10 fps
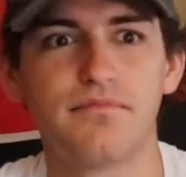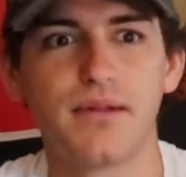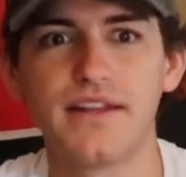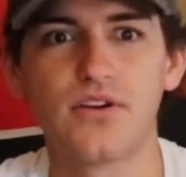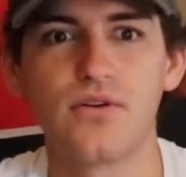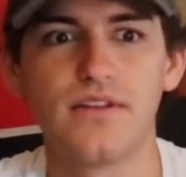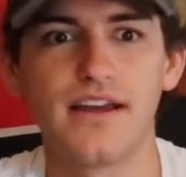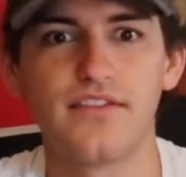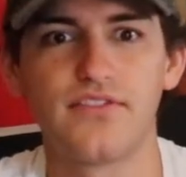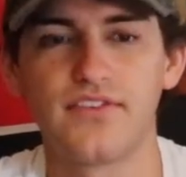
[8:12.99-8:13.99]
played their whole
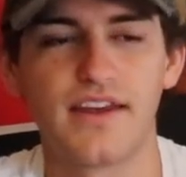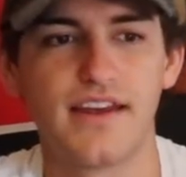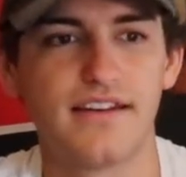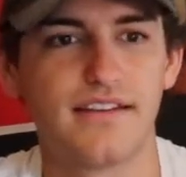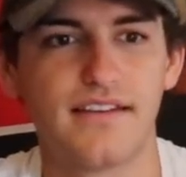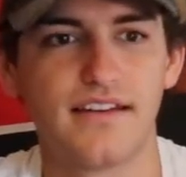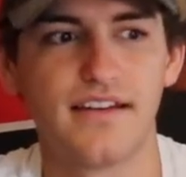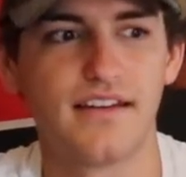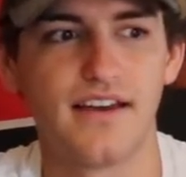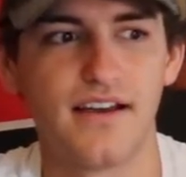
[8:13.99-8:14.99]
lives, and
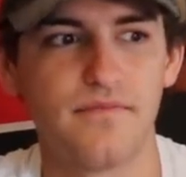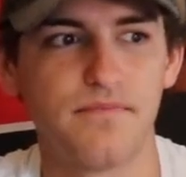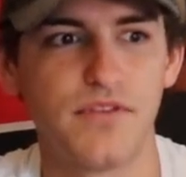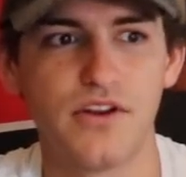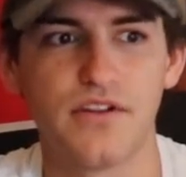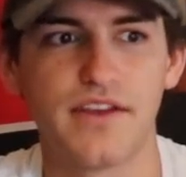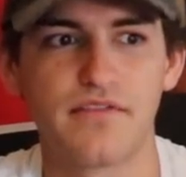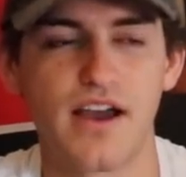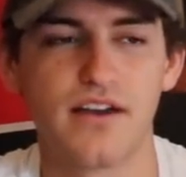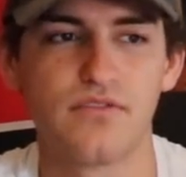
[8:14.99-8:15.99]

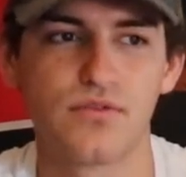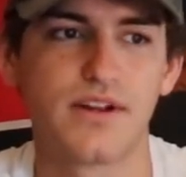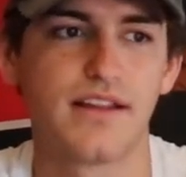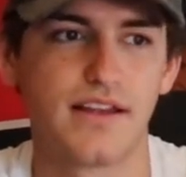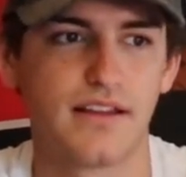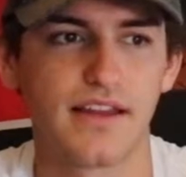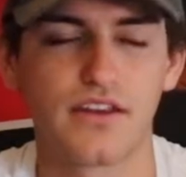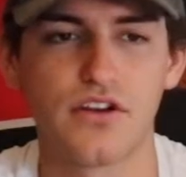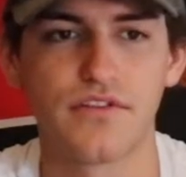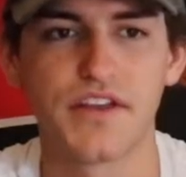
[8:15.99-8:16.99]
they've got really
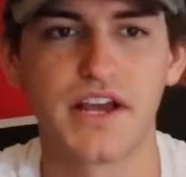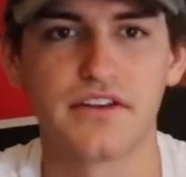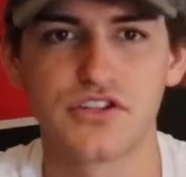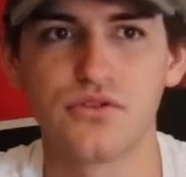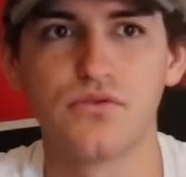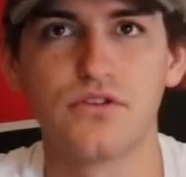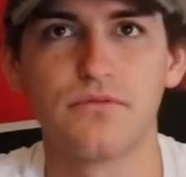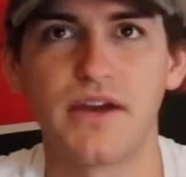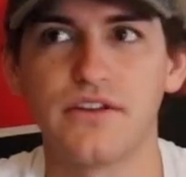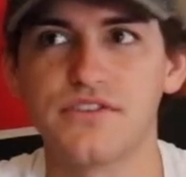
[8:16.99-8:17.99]
they got 2
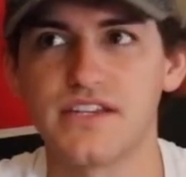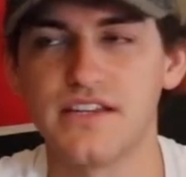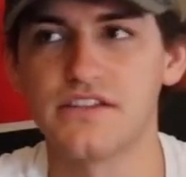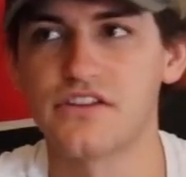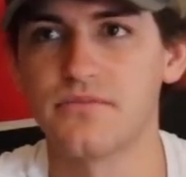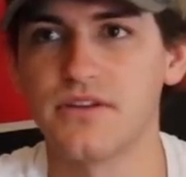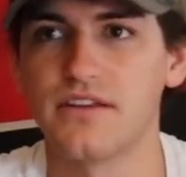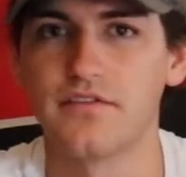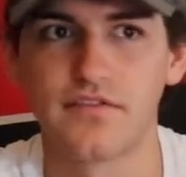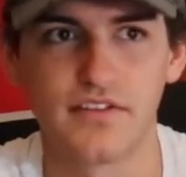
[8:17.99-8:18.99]
gold medals each, I
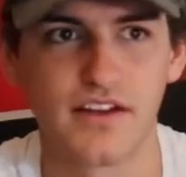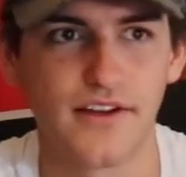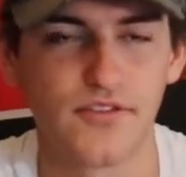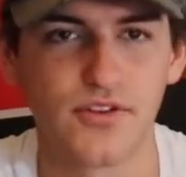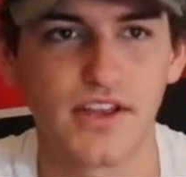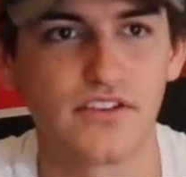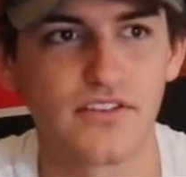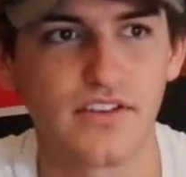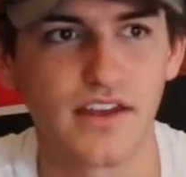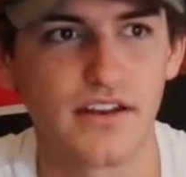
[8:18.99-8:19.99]
believe,
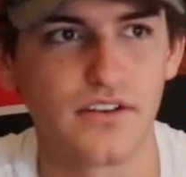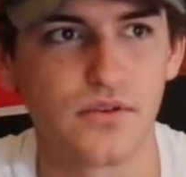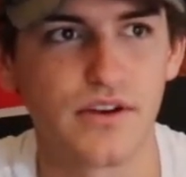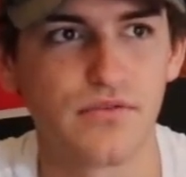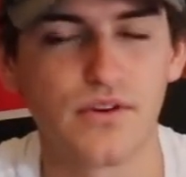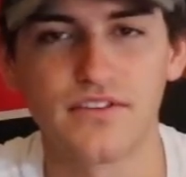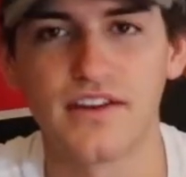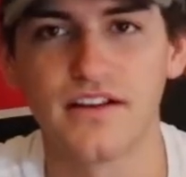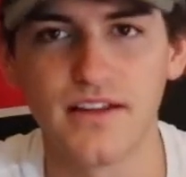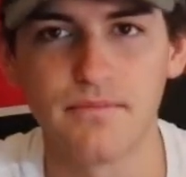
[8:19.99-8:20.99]
2010 and
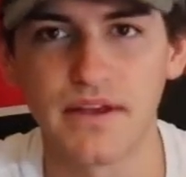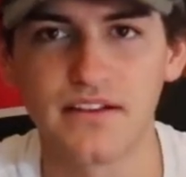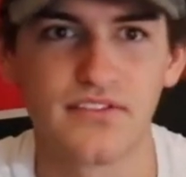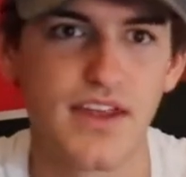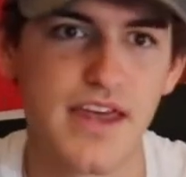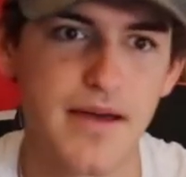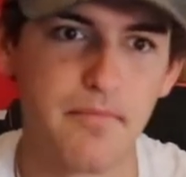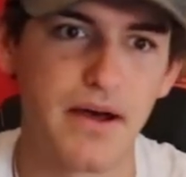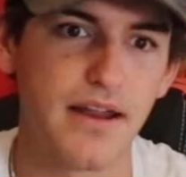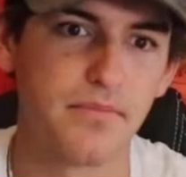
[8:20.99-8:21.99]
2014 Olympics.
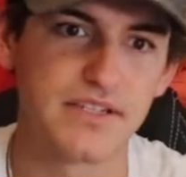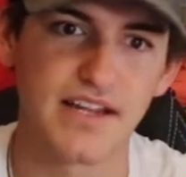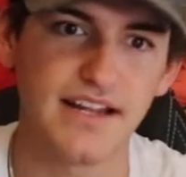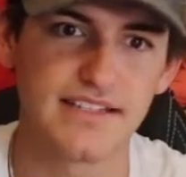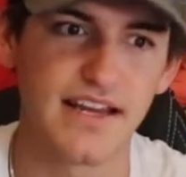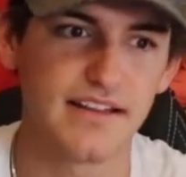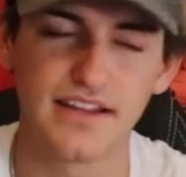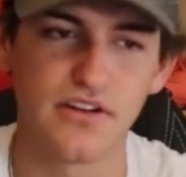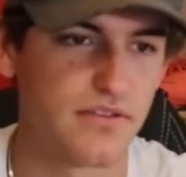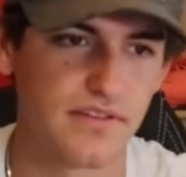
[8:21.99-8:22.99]
But besides that,
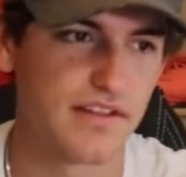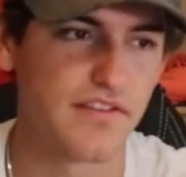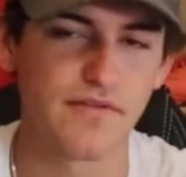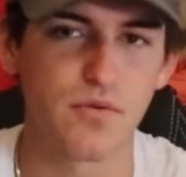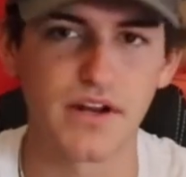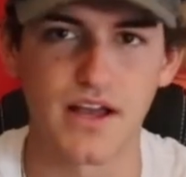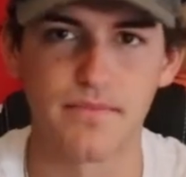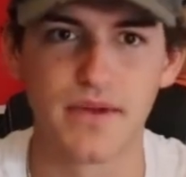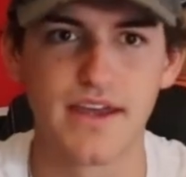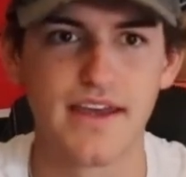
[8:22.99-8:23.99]
they've never won a
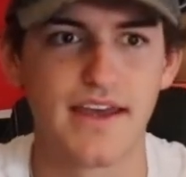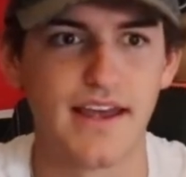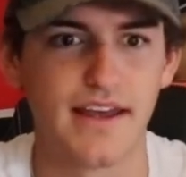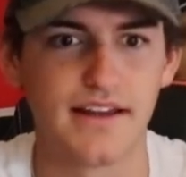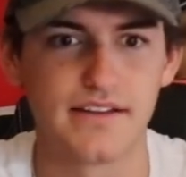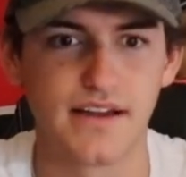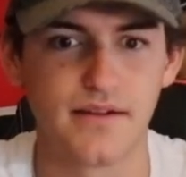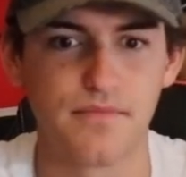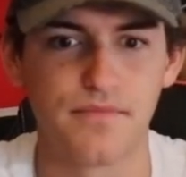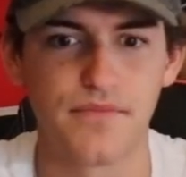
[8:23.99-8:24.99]
cup, and
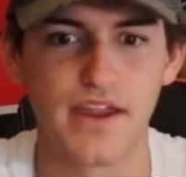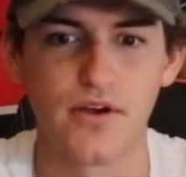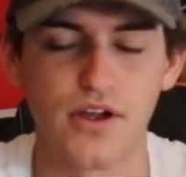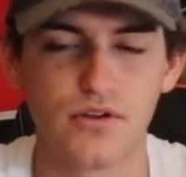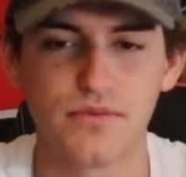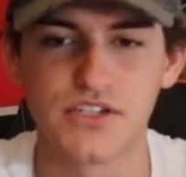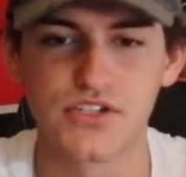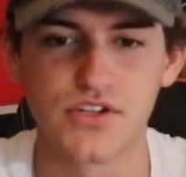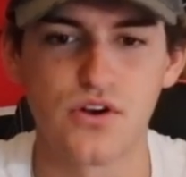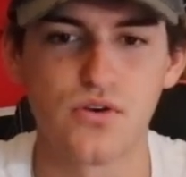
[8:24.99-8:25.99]
it would be
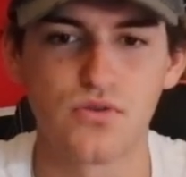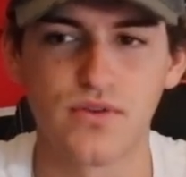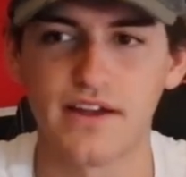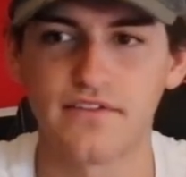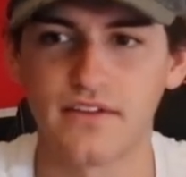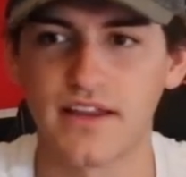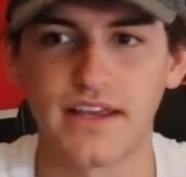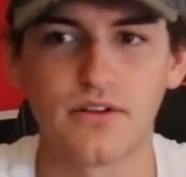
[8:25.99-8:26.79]
so rightful.